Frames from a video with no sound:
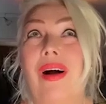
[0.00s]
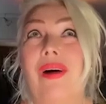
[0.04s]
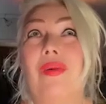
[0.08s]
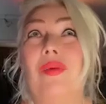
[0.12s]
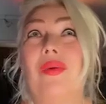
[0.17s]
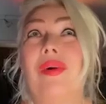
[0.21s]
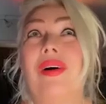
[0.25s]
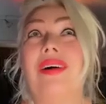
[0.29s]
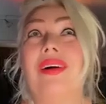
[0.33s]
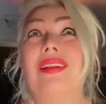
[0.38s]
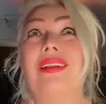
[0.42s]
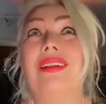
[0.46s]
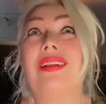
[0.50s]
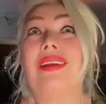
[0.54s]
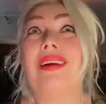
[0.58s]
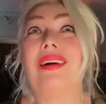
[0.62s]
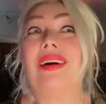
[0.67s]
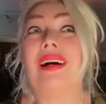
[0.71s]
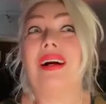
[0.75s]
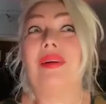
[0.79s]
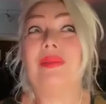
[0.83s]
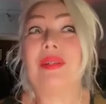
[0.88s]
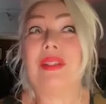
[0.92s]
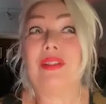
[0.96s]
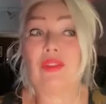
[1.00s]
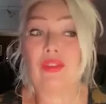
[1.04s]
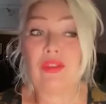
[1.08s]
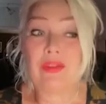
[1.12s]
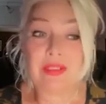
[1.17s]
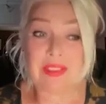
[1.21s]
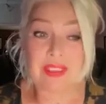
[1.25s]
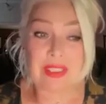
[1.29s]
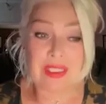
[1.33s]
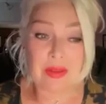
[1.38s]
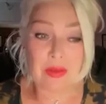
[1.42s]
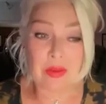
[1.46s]
Well, I mean,
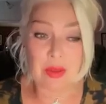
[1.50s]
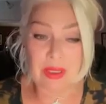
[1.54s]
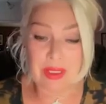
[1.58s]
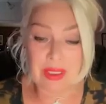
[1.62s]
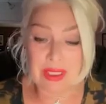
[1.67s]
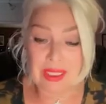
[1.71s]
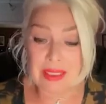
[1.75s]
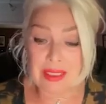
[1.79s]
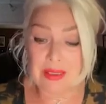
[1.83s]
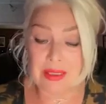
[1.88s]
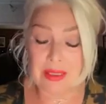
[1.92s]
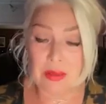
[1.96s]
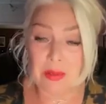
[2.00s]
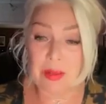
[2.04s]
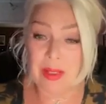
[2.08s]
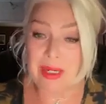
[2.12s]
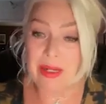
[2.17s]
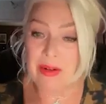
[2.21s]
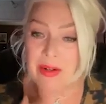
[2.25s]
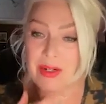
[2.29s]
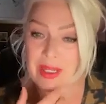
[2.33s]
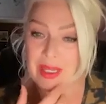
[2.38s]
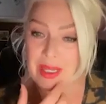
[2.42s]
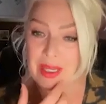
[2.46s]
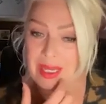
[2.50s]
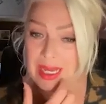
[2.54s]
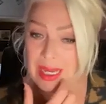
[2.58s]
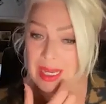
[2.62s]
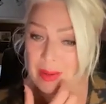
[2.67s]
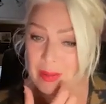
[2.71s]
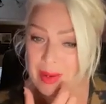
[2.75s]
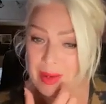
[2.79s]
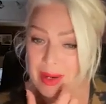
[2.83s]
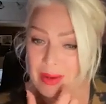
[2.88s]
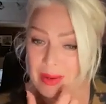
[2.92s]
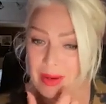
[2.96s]
obviously, when Kids in America
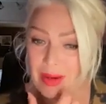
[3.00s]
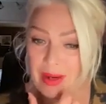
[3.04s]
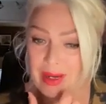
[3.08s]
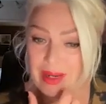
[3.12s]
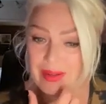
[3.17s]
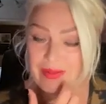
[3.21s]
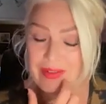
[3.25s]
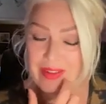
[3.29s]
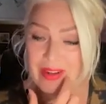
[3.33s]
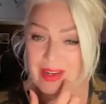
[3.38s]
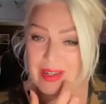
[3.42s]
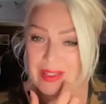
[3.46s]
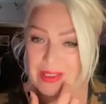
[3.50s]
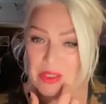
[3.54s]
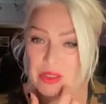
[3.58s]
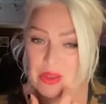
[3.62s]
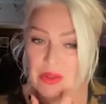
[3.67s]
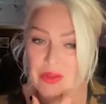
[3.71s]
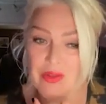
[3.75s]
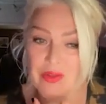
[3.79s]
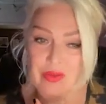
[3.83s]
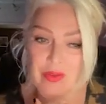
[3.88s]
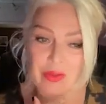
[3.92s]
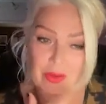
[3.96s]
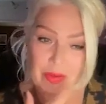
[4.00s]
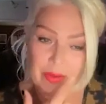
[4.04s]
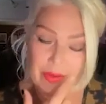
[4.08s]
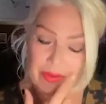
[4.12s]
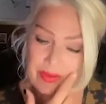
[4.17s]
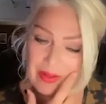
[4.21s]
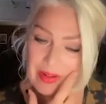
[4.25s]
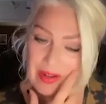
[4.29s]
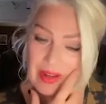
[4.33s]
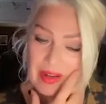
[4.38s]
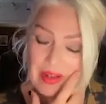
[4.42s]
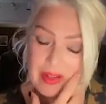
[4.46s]
came out,
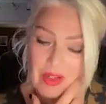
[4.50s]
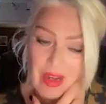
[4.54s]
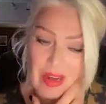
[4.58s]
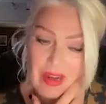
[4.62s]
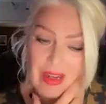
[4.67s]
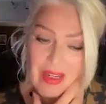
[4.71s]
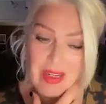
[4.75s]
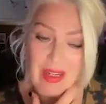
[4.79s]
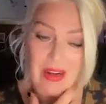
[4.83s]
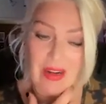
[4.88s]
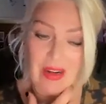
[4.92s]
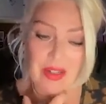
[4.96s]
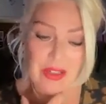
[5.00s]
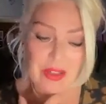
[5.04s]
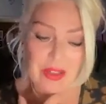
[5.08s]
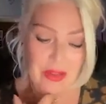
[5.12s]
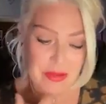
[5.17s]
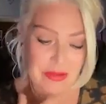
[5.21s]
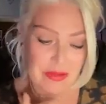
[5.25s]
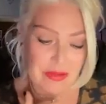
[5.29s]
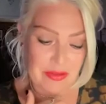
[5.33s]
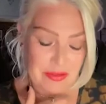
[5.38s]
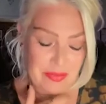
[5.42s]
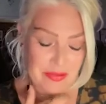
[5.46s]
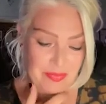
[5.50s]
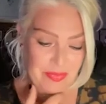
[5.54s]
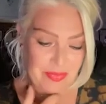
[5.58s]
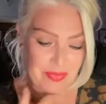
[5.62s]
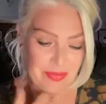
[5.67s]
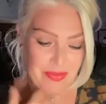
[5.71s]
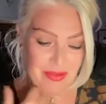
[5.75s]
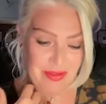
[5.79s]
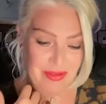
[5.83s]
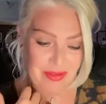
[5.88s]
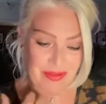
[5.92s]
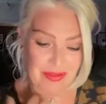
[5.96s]
I kind of
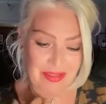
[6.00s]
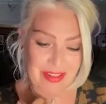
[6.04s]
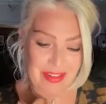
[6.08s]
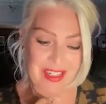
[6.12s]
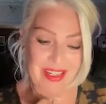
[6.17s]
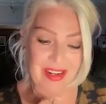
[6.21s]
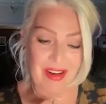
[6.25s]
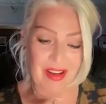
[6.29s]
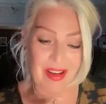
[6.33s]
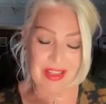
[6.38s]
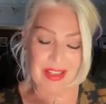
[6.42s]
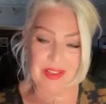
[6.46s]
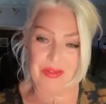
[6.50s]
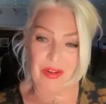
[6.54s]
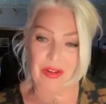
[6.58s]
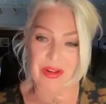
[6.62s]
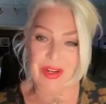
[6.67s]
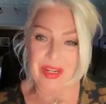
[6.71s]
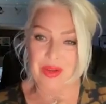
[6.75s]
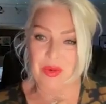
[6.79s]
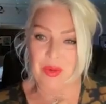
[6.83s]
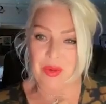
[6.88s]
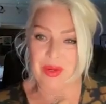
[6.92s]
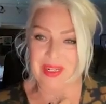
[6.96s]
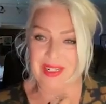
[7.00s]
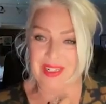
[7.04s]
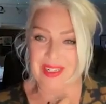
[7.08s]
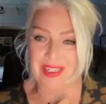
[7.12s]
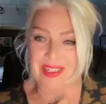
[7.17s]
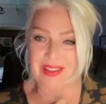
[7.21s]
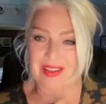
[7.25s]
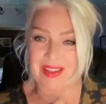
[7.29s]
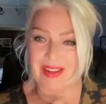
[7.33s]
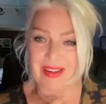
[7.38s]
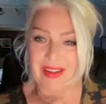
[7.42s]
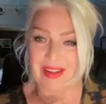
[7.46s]
realized very
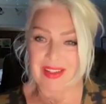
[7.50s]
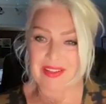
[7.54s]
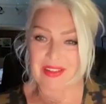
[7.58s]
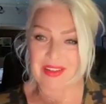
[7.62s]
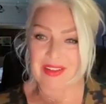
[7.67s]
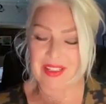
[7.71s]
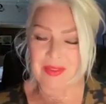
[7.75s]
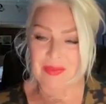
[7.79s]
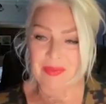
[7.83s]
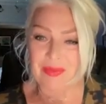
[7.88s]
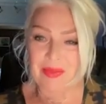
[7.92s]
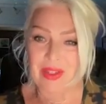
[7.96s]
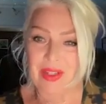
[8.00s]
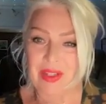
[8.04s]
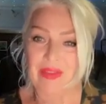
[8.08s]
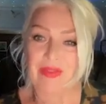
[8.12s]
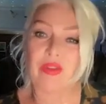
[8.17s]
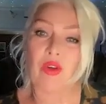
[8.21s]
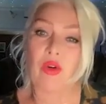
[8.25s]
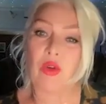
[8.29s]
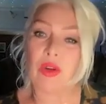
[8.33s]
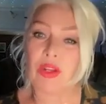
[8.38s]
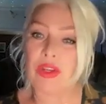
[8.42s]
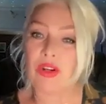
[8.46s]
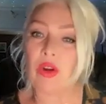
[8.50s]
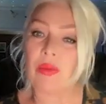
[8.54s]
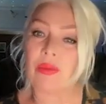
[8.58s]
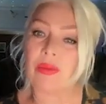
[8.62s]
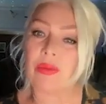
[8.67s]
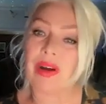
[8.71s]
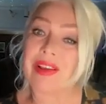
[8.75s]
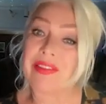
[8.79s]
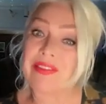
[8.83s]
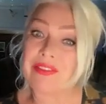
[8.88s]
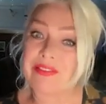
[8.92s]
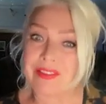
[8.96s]
quickly that I'd fallen on
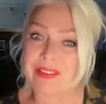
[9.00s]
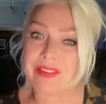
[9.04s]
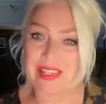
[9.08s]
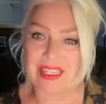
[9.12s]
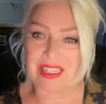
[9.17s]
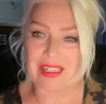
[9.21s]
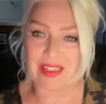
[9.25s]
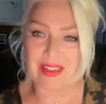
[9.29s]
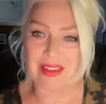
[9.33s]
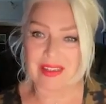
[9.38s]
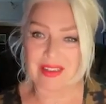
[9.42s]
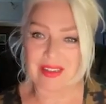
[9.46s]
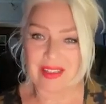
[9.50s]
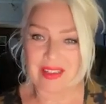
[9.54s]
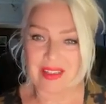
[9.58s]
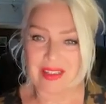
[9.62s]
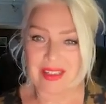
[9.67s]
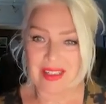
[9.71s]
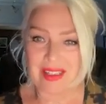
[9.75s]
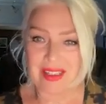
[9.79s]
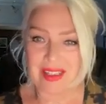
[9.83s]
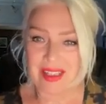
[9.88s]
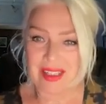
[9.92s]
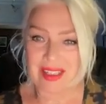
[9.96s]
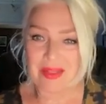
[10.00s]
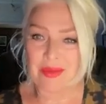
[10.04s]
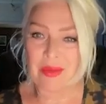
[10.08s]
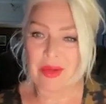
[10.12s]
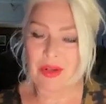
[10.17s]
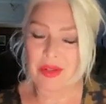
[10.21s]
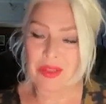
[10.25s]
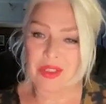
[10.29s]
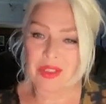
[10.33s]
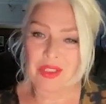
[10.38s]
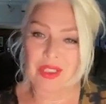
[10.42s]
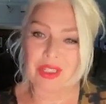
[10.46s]
my feet in a
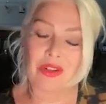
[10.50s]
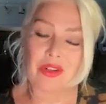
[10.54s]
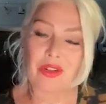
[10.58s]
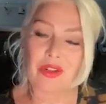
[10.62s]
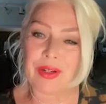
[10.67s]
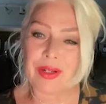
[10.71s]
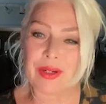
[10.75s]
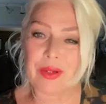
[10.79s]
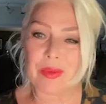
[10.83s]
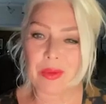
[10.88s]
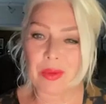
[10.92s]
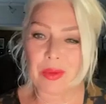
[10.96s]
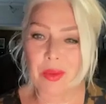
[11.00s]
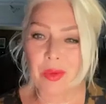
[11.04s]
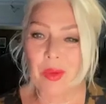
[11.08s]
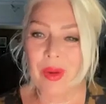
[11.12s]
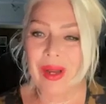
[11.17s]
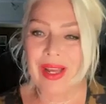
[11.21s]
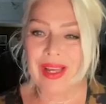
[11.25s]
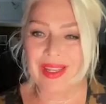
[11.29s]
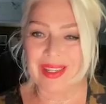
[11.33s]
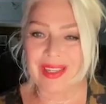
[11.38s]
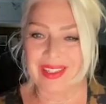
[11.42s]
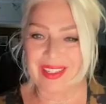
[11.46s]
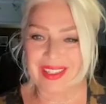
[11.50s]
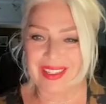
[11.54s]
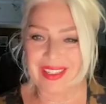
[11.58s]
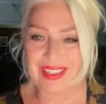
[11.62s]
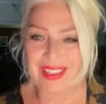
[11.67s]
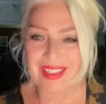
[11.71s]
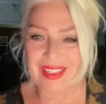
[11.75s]
most incredible way.